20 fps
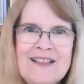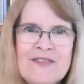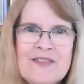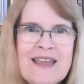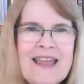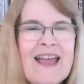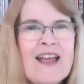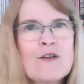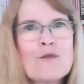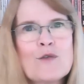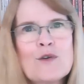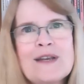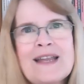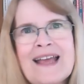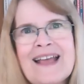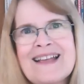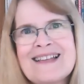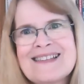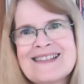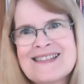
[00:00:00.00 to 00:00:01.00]
the
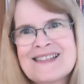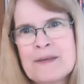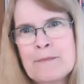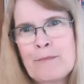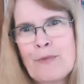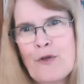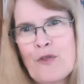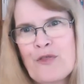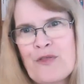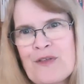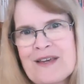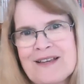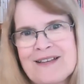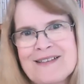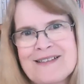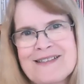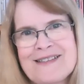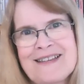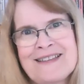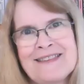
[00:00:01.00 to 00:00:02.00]
everyday simple
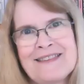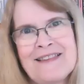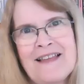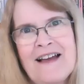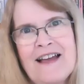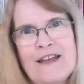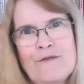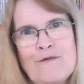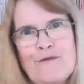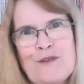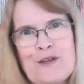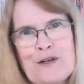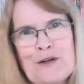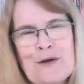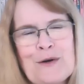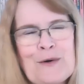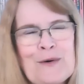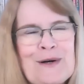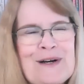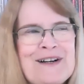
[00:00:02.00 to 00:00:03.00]
things in life. You
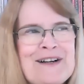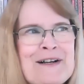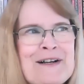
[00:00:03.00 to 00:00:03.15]
know,